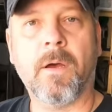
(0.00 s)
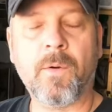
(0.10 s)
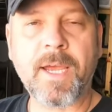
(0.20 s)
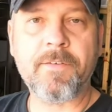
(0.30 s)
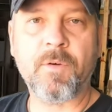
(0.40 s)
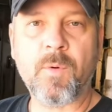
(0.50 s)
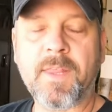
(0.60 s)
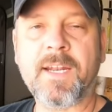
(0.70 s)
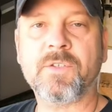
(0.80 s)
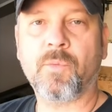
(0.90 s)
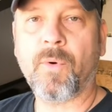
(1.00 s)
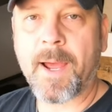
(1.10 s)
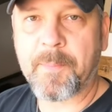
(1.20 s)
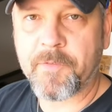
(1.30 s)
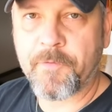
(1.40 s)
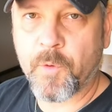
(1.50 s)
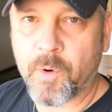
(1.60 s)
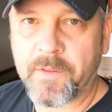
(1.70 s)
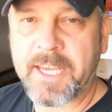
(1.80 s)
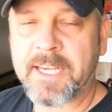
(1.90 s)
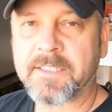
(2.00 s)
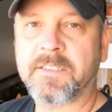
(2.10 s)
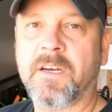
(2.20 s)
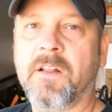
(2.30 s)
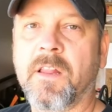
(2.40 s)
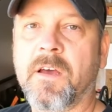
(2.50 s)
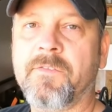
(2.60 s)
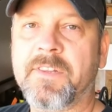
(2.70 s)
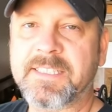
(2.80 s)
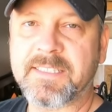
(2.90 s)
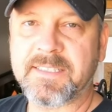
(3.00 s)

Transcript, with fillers: Okay, everyone, that is a wrap for the install of this